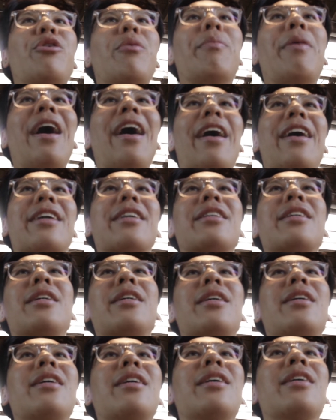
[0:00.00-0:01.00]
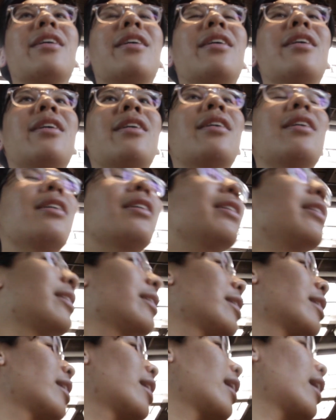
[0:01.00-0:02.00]
it back. It's not. It's not
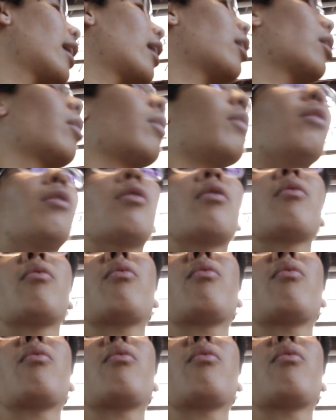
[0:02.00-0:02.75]
stealing. It's my property.